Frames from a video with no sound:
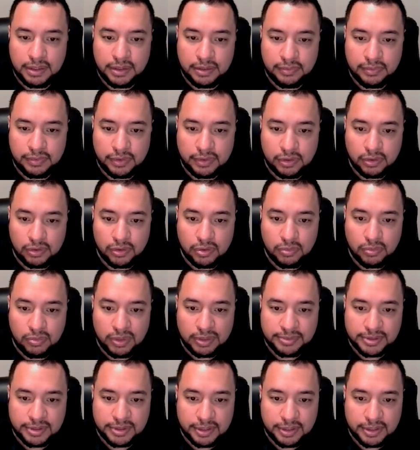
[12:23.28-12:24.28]
We're going to go to
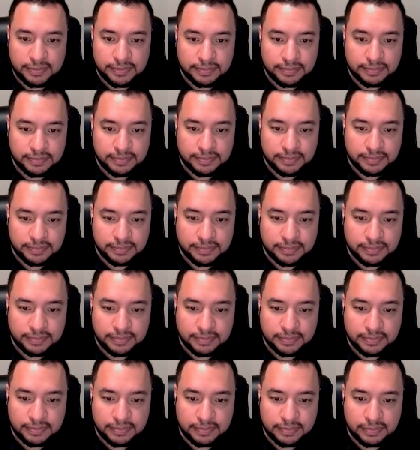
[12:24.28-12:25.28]
website.
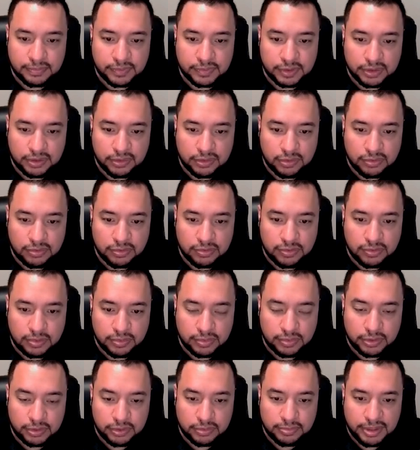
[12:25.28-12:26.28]
We're going to go to
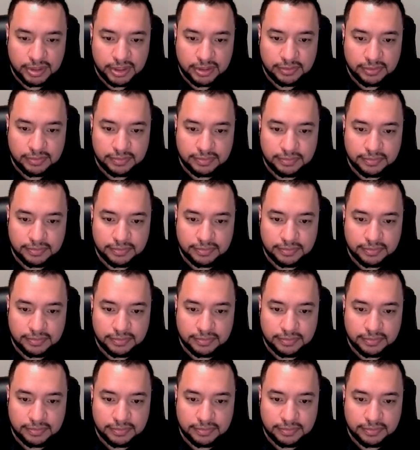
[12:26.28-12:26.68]
forward domain.